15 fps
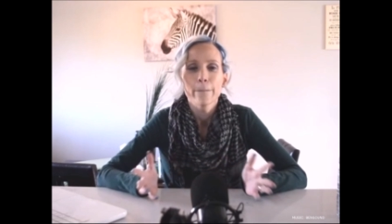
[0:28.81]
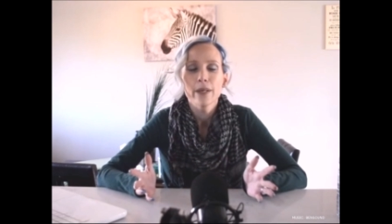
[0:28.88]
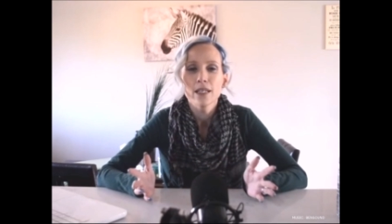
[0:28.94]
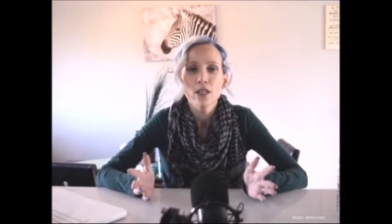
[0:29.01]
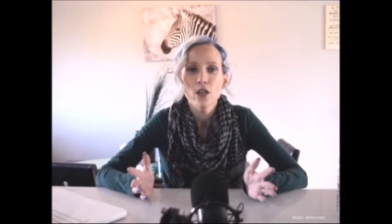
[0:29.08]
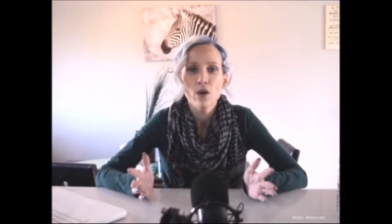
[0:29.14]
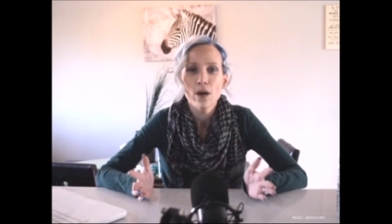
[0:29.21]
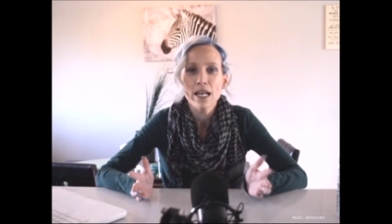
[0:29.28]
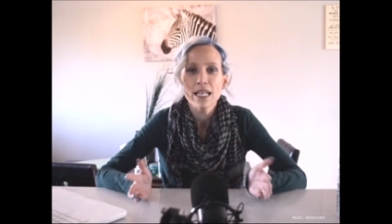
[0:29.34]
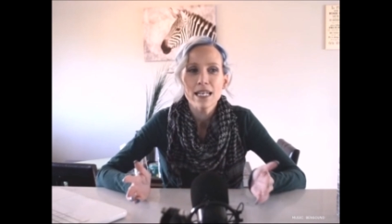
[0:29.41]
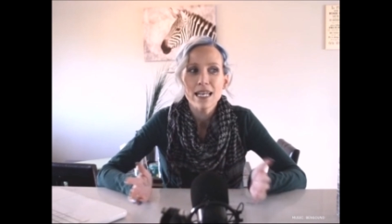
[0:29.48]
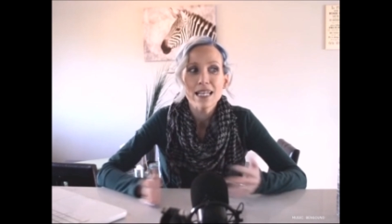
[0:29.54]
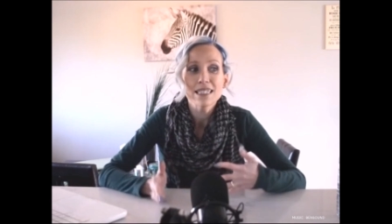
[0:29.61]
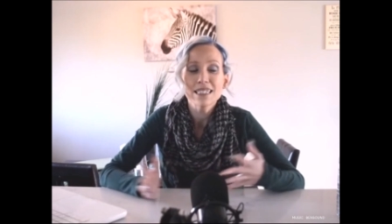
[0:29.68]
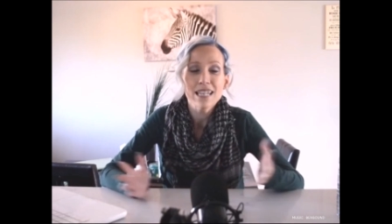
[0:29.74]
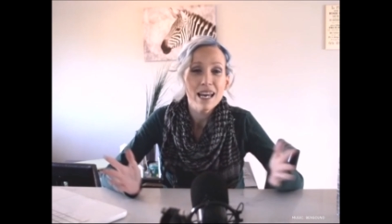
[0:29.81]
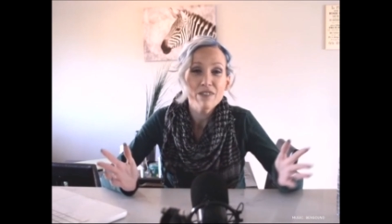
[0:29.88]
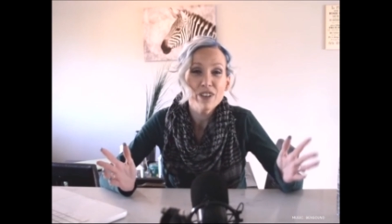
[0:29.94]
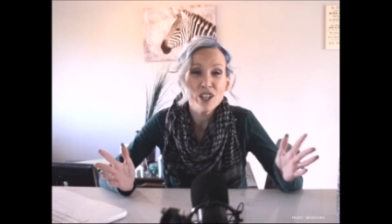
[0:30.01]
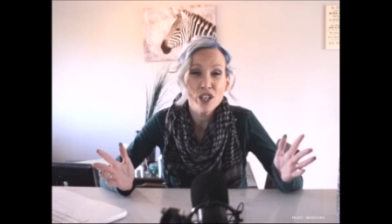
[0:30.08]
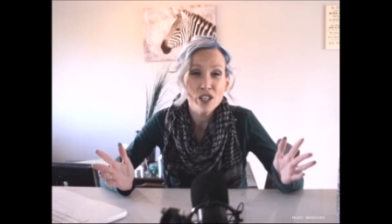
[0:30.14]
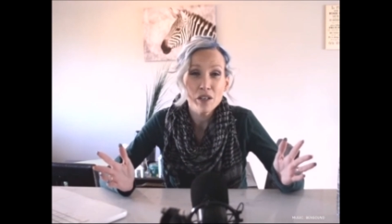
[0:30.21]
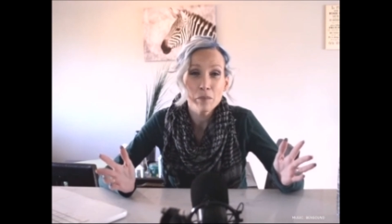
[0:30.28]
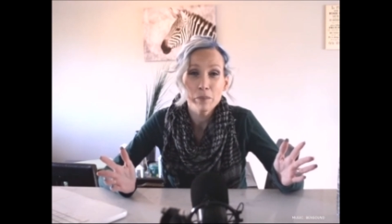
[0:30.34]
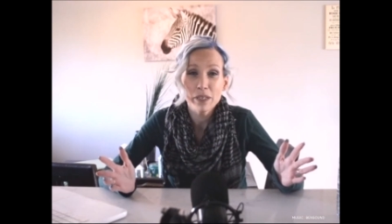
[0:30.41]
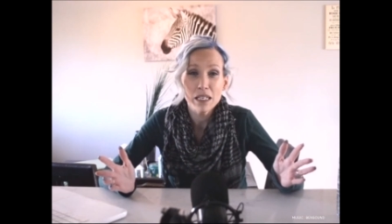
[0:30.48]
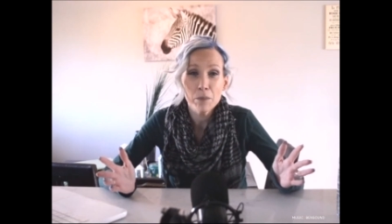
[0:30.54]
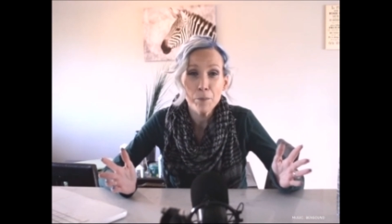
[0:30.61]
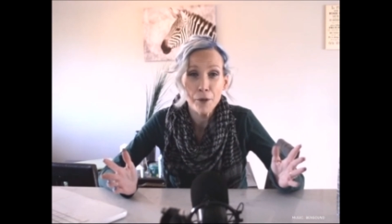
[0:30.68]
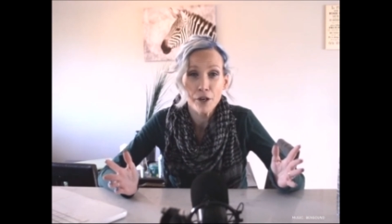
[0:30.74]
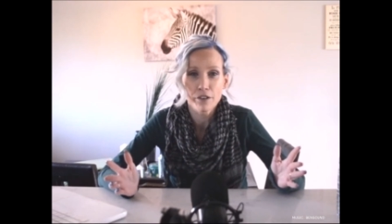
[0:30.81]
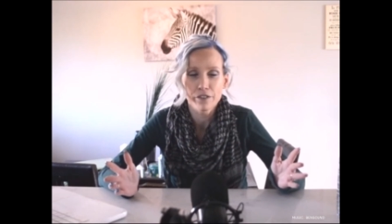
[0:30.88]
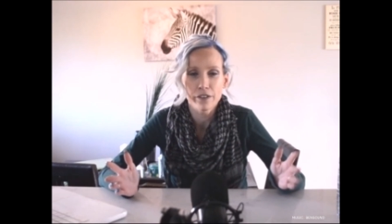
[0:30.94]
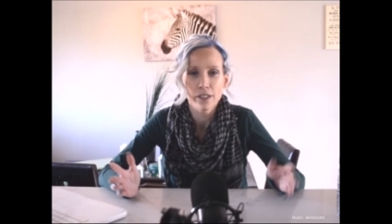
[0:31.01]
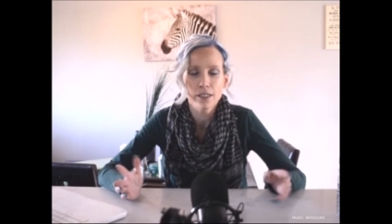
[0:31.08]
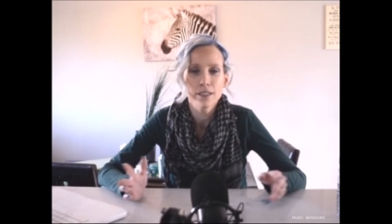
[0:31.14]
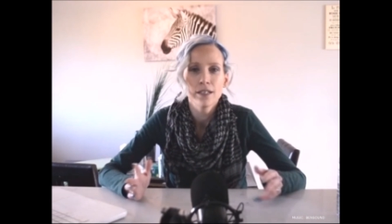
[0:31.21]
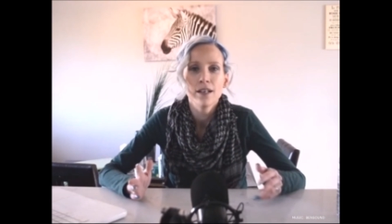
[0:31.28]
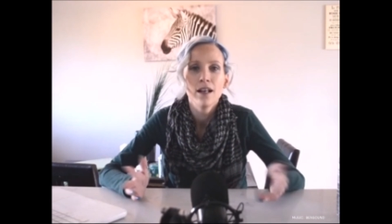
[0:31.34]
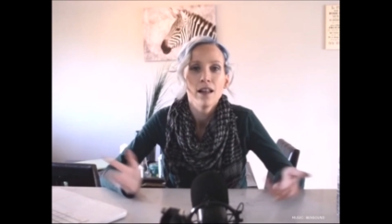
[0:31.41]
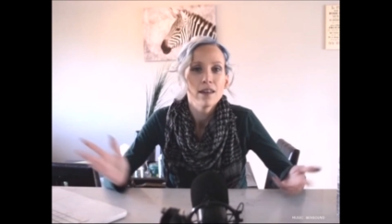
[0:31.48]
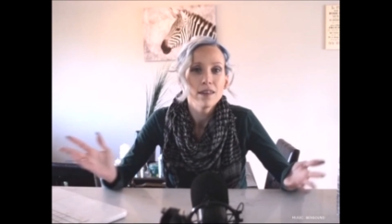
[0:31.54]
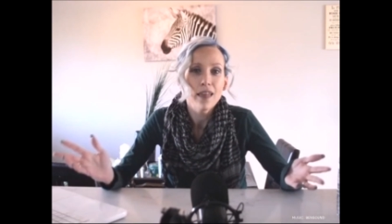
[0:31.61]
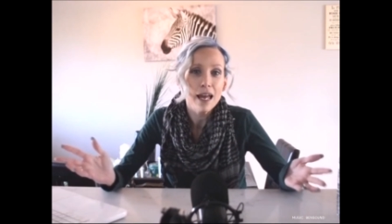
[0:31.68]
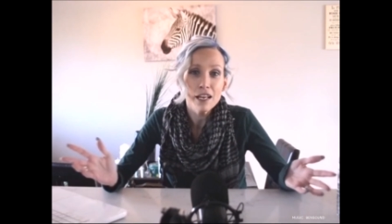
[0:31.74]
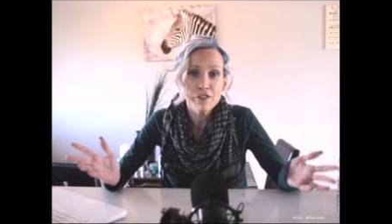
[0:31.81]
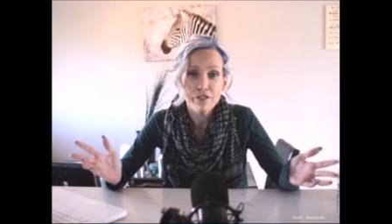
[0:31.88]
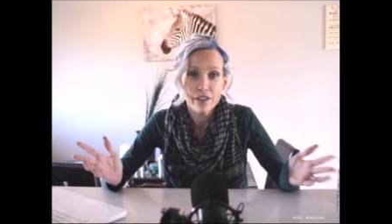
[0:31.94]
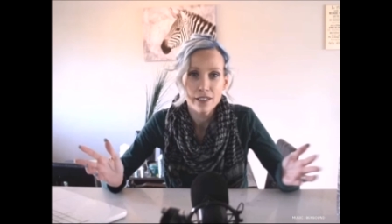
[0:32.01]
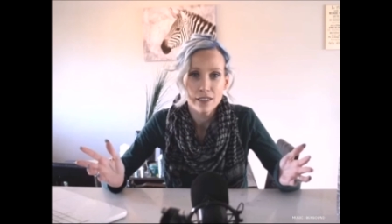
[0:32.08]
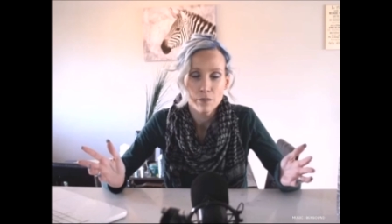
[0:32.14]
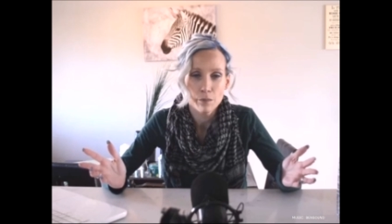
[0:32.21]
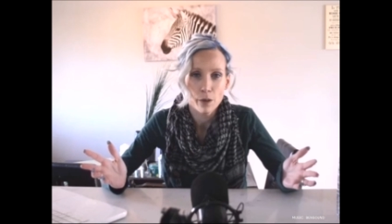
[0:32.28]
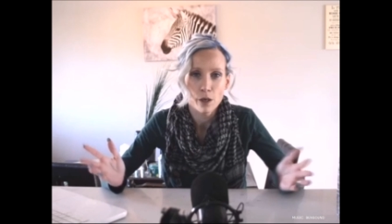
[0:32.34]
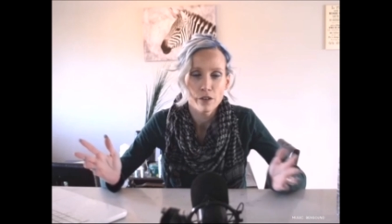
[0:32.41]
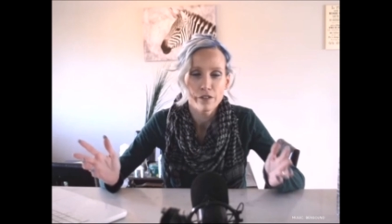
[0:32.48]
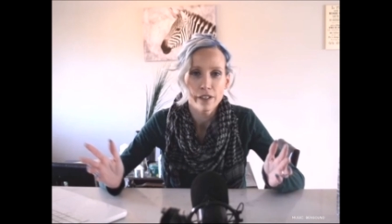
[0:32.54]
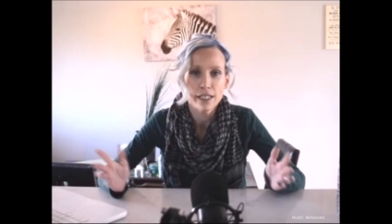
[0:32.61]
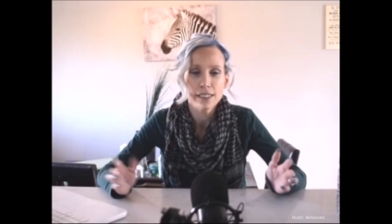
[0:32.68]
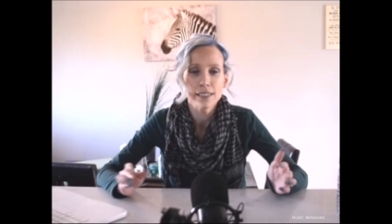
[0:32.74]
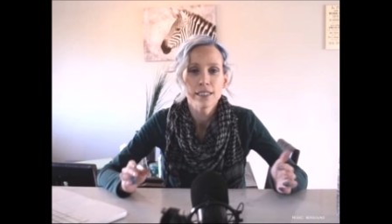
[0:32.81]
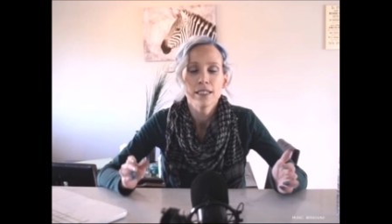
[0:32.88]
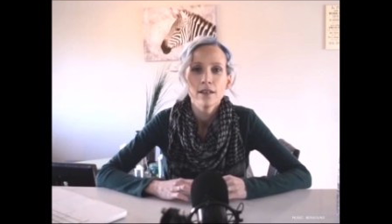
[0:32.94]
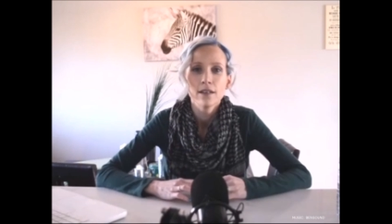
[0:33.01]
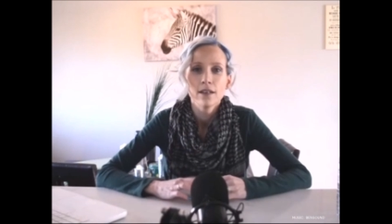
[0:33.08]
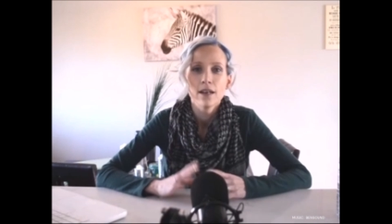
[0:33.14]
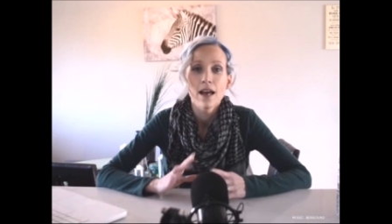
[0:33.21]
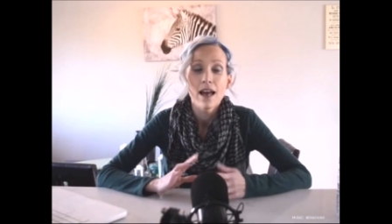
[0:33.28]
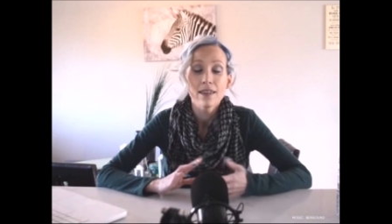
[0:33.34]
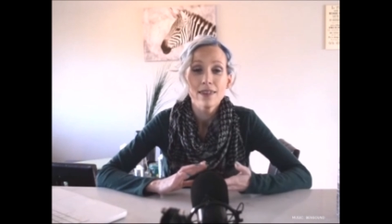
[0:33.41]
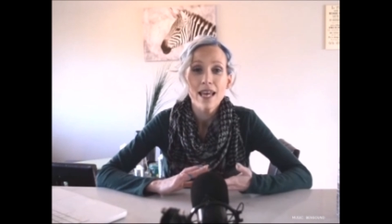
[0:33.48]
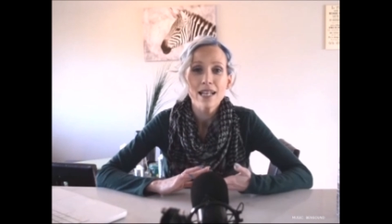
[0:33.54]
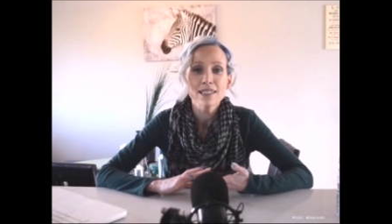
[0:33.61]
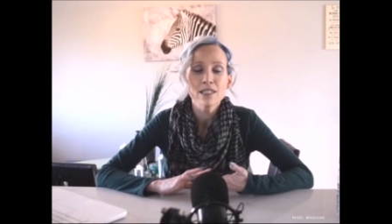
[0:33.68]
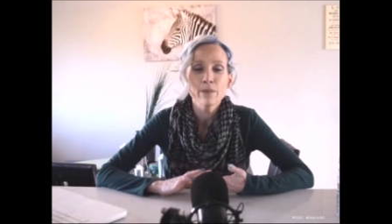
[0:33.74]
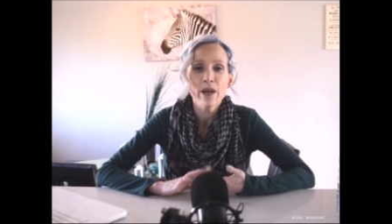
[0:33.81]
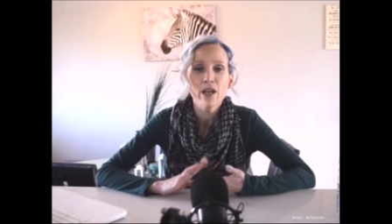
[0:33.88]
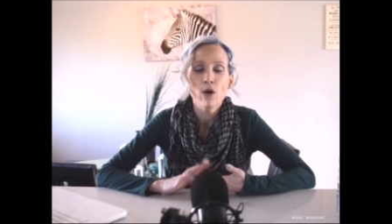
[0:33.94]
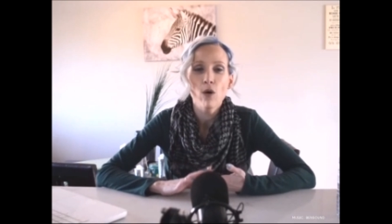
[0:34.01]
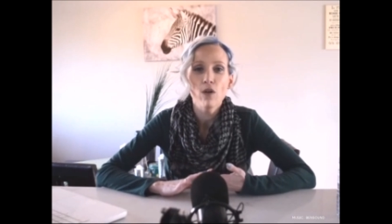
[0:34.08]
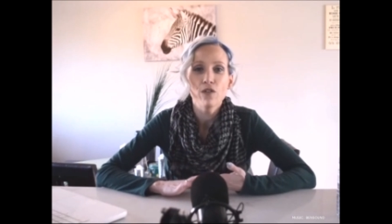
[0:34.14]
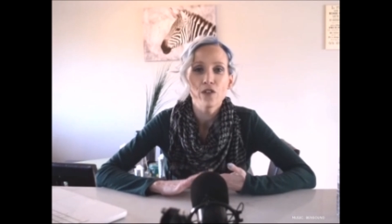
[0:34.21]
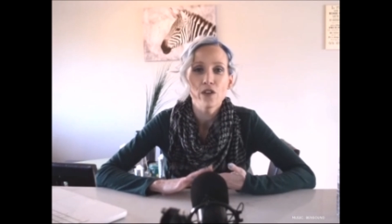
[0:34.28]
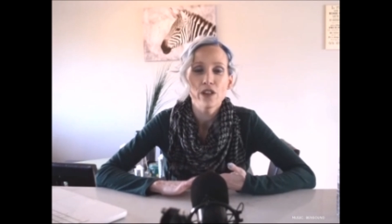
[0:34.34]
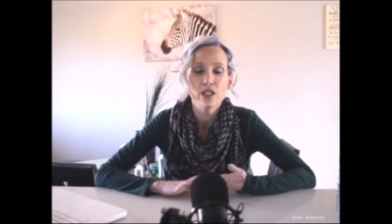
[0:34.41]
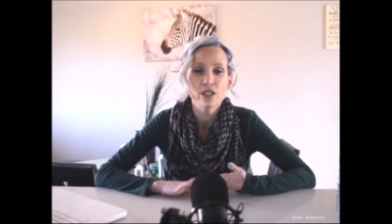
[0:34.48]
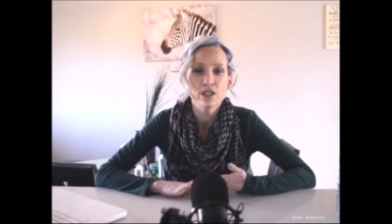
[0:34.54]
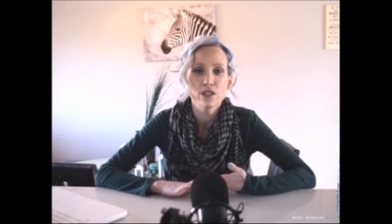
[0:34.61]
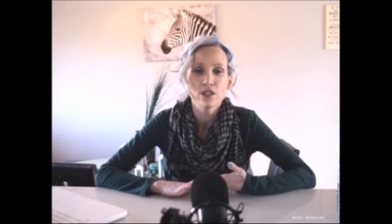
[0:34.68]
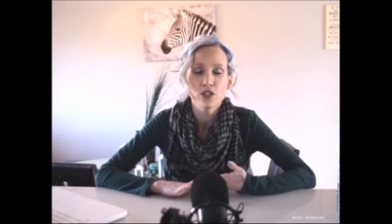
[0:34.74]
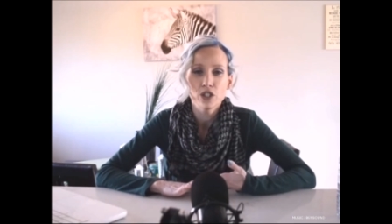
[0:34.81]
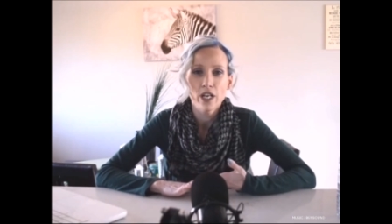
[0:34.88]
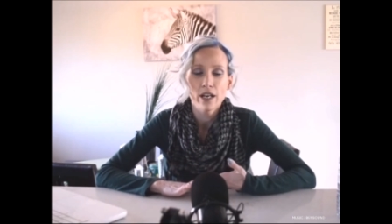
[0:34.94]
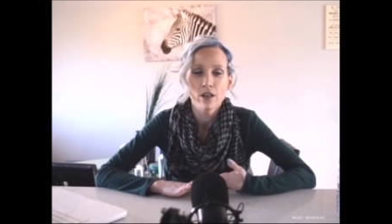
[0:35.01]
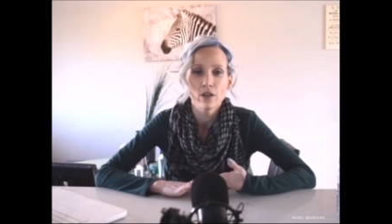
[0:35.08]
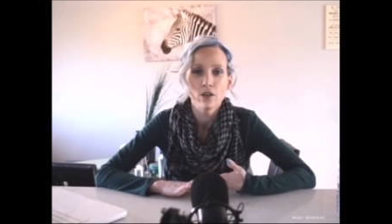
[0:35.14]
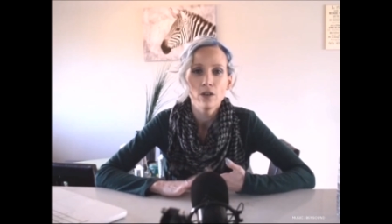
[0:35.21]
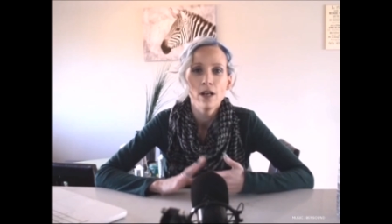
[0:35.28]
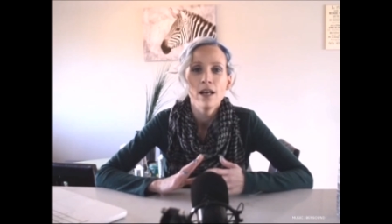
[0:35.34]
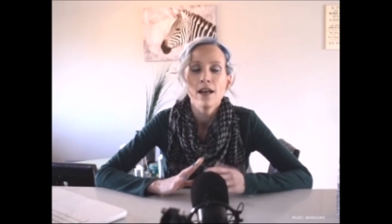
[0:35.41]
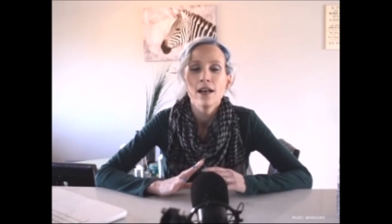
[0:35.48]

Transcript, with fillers: But you know what? It's never gonna be perfect. Life isn't perfect. And that's my goal for this channel.